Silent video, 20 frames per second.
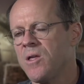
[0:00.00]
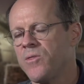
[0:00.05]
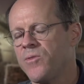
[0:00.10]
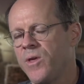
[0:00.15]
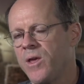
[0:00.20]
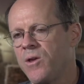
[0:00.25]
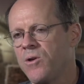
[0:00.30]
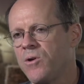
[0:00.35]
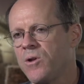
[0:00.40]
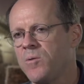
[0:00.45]

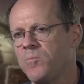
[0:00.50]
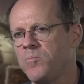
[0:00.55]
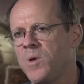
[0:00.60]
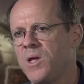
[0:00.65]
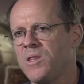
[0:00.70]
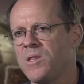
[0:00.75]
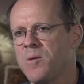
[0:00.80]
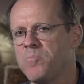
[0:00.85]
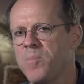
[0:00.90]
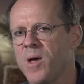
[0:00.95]
They couldn't
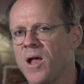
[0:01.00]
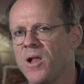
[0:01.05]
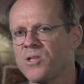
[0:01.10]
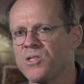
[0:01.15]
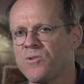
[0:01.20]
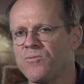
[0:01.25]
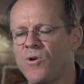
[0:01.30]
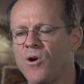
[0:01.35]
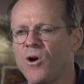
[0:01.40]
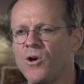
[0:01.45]
meet the
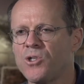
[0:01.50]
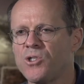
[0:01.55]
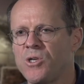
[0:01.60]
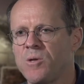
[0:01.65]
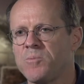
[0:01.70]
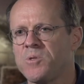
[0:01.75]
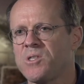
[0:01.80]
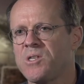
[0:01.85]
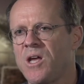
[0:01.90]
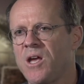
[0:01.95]
balance of
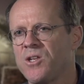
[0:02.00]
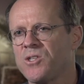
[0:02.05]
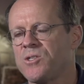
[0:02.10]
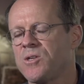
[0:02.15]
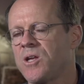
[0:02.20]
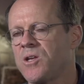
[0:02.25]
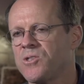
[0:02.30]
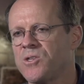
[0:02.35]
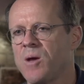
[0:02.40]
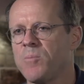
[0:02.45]
hardships test
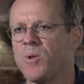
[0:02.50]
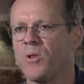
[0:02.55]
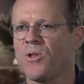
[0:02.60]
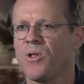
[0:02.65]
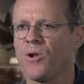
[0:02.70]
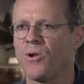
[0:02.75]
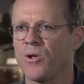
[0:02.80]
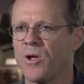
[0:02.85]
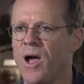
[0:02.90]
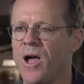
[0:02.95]
because I'm a
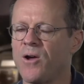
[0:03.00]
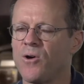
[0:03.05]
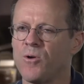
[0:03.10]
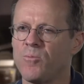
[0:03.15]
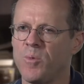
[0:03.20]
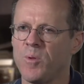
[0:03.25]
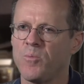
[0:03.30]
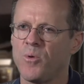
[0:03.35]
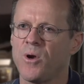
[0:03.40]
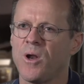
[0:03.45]
little guy
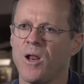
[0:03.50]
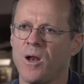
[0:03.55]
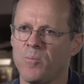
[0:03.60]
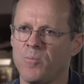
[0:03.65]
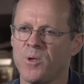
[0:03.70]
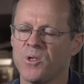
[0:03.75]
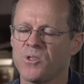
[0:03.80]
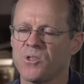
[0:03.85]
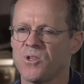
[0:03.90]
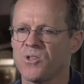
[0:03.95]
who'd be put out of
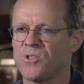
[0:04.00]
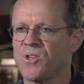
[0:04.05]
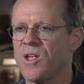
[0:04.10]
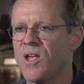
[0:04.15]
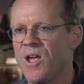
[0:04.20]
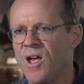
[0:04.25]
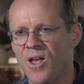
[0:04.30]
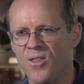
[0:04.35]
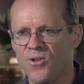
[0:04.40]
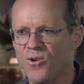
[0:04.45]
business,
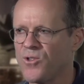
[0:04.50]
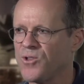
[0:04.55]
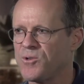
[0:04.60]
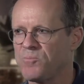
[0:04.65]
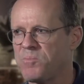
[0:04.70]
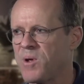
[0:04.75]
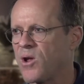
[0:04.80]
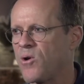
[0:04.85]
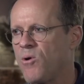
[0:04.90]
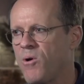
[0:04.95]
and they're this
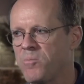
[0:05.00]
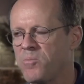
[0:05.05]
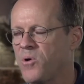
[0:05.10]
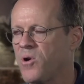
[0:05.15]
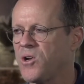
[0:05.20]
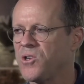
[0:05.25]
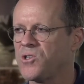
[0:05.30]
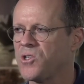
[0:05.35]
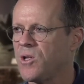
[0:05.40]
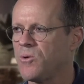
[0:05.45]
big
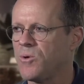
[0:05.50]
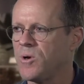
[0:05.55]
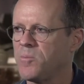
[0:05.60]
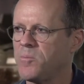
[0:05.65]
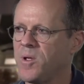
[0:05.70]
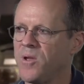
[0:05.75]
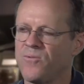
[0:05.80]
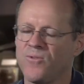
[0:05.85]
corporation that wouldn't be